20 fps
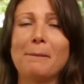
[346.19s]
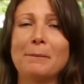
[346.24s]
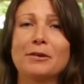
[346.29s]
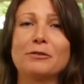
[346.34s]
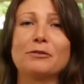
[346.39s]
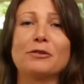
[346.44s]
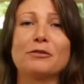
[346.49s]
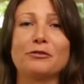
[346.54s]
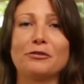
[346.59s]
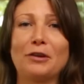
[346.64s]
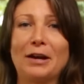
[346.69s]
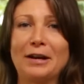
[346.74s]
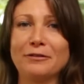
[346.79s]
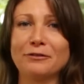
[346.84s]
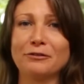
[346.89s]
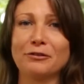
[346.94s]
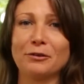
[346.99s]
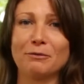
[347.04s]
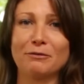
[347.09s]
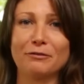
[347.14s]
gonna
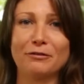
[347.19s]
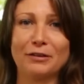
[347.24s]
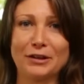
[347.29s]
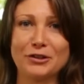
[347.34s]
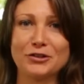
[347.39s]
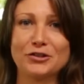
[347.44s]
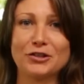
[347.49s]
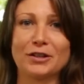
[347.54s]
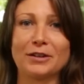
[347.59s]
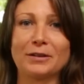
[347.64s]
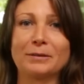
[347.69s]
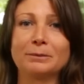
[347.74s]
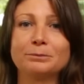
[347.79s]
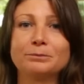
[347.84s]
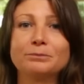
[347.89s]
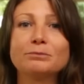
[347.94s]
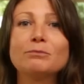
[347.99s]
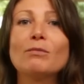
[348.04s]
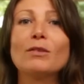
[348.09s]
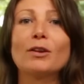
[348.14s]
refrain from finishing
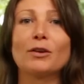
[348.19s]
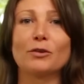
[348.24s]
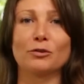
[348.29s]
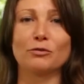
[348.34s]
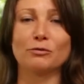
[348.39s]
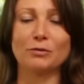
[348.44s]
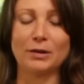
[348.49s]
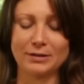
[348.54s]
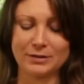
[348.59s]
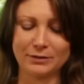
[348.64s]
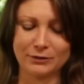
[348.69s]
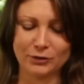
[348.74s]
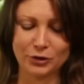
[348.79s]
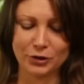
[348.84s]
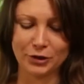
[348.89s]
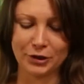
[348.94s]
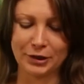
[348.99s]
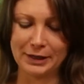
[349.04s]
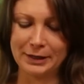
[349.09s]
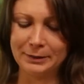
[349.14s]
the rest of the
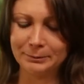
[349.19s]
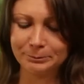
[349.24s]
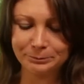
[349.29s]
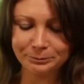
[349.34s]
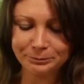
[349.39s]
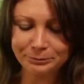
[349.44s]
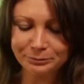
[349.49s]
cookie